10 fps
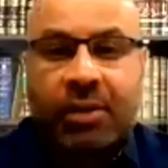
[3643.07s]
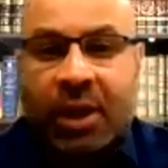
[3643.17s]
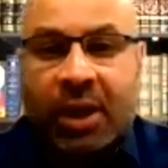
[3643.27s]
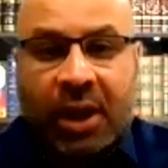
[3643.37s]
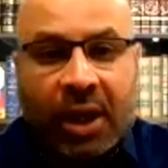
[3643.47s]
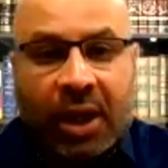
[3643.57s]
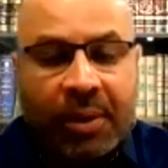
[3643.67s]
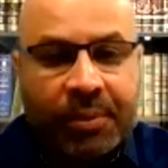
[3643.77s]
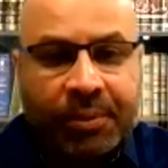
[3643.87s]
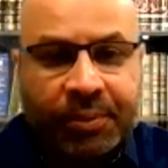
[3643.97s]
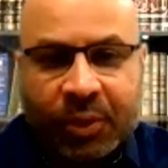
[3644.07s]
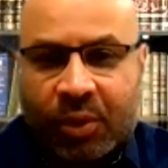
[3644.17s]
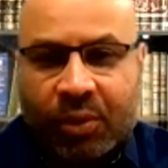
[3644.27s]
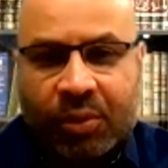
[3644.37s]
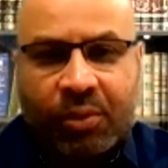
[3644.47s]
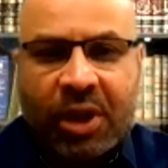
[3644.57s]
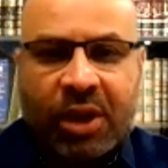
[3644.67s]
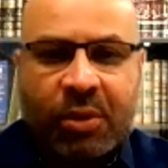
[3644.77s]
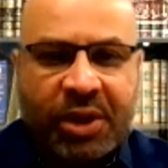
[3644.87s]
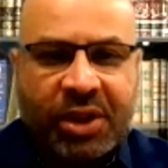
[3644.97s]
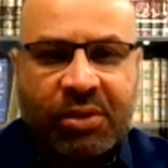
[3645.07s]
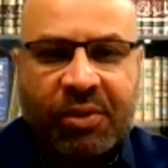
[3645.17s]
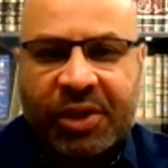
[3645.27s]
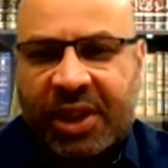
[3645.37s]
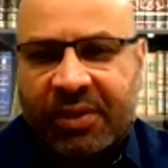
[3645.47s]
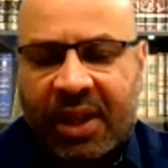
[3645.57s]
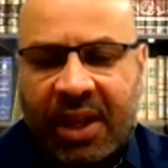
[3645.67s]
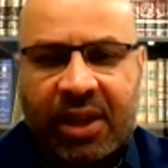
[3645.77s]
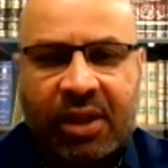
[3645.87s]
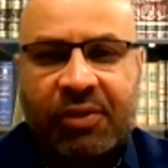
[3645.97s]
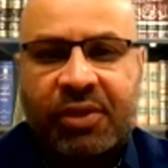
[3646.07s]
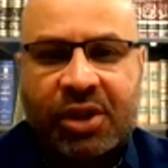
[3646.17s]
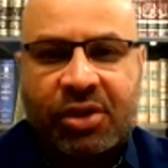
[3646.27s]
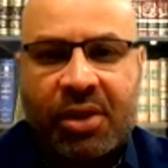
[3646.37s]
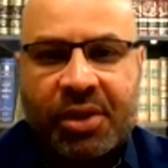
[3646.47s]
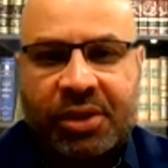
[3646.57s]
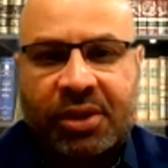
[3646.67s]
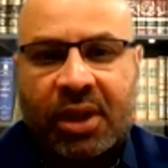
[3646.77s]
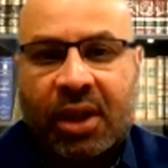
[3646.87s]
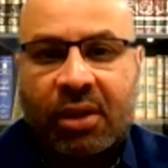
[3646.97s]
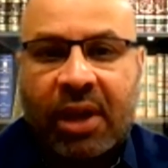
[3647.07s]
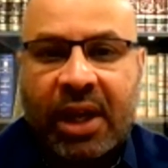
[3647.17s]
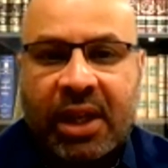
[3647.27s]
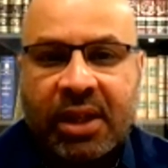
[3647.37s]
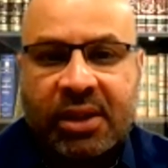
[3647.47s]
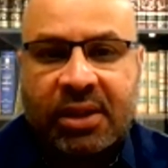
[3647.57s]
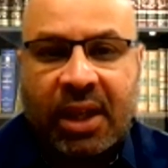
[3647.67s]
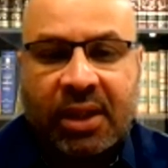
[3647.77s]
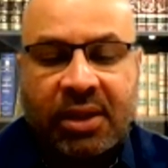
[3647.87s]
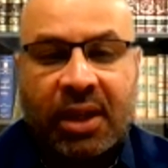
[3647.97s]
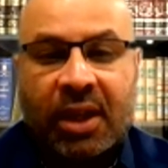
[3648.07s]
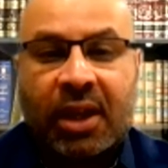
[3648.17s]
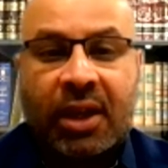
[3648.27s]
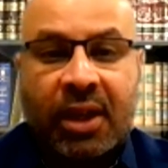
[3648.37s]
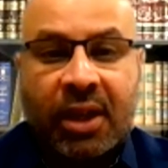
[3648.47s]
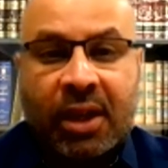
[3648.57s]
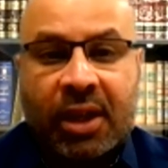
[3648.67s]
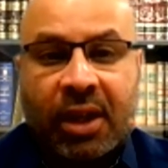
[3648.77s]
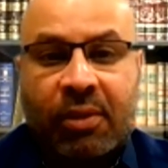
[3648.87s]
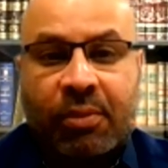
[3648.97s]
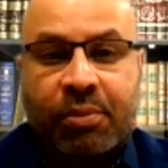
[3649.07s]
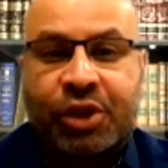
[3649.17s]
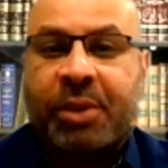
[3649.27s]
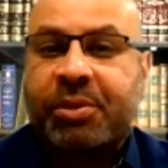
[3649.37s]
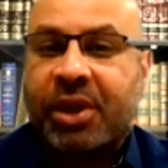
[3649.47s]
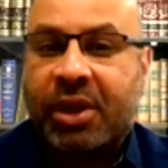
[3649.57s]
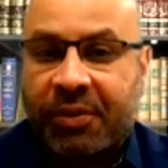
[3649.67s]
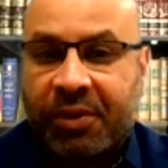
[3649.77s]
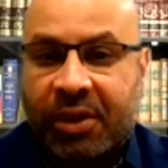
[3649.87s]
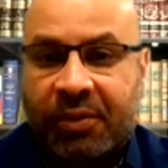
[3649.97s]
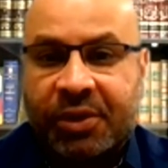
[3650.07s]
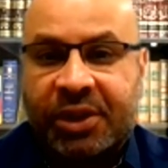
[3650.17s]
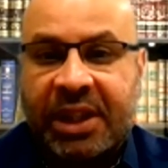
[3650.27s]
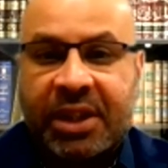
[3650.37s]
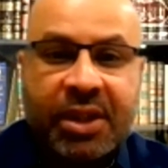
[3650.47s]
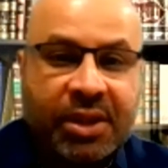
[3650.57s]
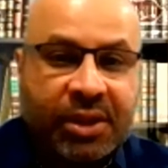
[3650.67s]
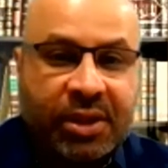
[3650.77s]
Um, one of the questions we've received, and I think you've touched on this uh, already, is that uh, you know push-ups are difficult for seniors.